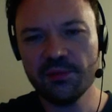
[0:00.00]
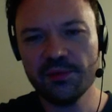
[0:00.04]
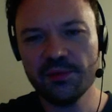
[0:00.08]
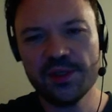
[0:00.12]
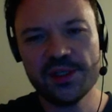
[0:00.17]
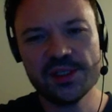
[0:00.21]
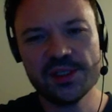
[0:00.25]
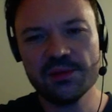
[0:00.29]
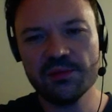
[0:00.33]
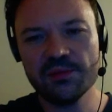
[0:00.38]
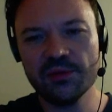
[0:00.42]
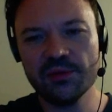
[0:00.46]

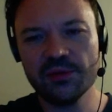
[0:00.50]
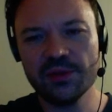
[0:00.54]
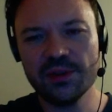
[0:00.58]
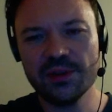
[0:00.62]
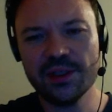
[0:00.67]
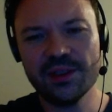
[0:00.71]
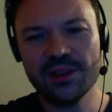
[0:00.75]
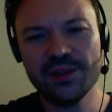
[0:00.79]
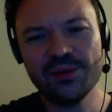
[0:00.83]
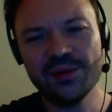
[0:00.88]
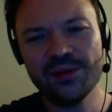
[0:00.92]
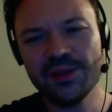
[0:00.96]
Although
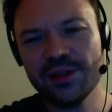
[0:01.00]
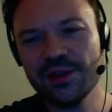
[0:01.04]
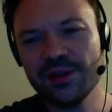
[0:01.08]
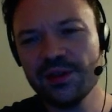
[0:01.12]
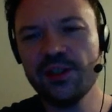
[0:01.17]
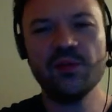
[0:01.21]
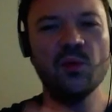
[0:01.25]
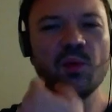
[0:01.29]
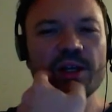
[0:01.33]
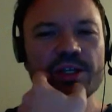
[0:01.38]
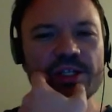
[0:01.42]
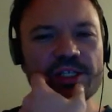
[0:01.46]
I do have to
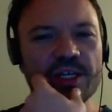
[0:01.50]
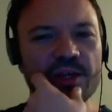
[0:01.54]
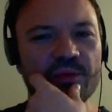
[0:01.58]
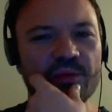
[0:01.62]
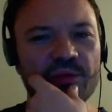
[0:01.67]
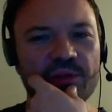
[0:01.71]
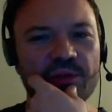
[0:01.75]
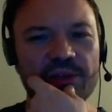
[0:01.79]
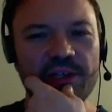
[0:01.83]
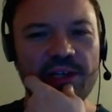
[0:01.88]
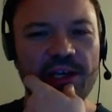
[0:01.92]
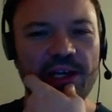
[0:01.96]
watch out
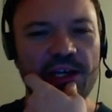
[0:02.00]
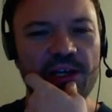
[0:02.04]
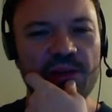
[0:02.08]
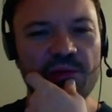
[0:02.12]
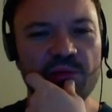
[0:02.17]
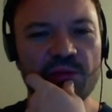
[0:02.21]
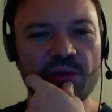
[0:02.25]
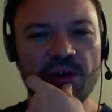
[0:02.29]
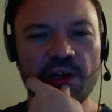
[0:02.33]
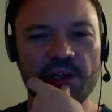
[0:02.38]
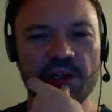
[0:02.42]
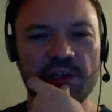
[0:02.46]
for the a
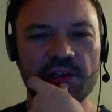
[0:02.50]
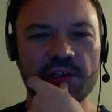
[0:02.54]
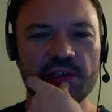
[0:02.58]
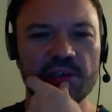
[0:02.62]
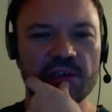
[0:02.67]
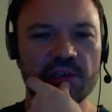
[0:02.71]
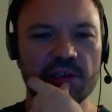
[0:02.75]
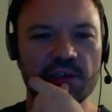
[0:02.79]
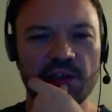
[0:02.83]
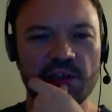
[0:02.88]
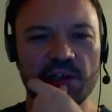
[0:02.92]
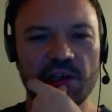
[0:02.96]
file.
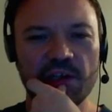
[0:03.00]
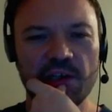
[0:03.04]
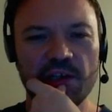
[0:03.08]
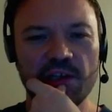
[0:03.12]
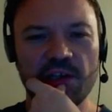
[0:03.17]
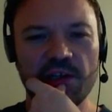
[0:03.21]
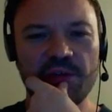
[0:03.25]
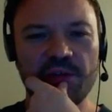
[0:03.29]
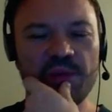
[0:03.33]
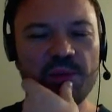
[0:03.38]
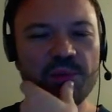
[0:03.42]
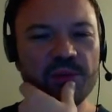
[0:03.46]

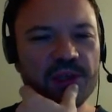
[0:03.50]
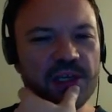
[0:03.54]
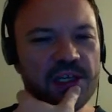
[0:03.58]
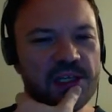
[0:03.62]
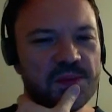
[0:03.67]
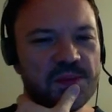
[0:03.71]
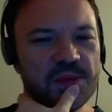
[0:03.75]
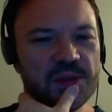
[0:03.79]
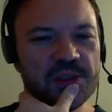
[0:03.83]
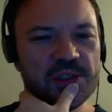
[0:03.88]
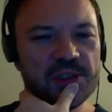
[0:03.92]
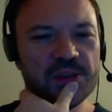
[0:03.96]
If he plays
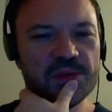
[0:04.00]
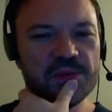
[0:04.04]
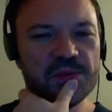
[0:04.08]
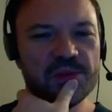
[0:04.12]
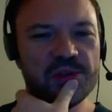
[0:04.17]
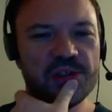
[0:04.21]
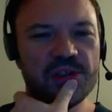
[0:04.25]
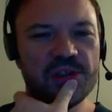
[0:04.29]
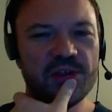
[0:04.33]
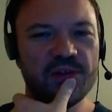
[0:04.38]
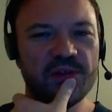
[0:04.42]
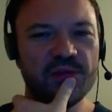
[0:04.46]
bishop
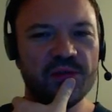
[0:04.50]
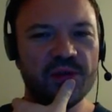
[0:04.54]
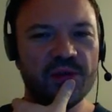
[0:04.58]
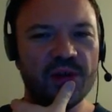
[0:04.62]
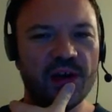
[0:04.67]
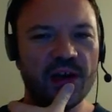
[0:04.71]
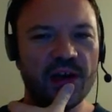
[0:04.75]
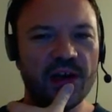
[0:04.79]
g5,